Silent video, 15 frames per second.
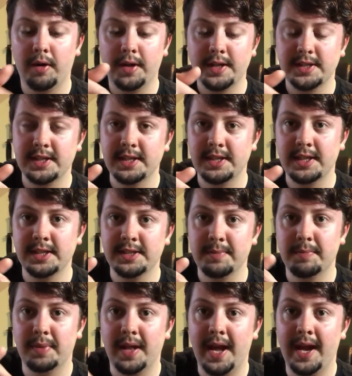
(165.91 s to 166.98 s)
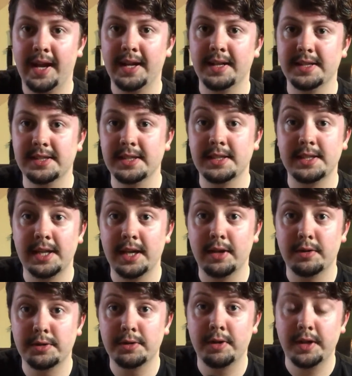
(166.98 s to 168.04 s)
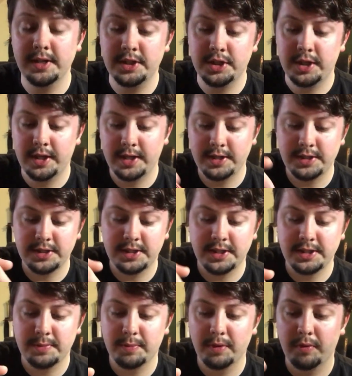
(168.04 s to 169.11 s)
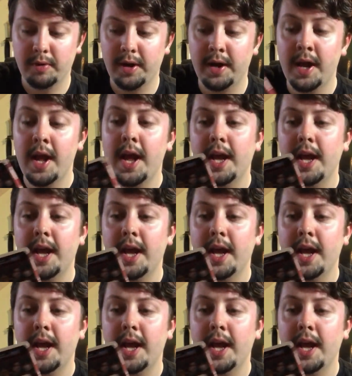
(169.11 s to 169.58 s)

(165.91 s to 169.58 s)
It is in black. It doesn't say Ultra HD. It just says Blu-ray.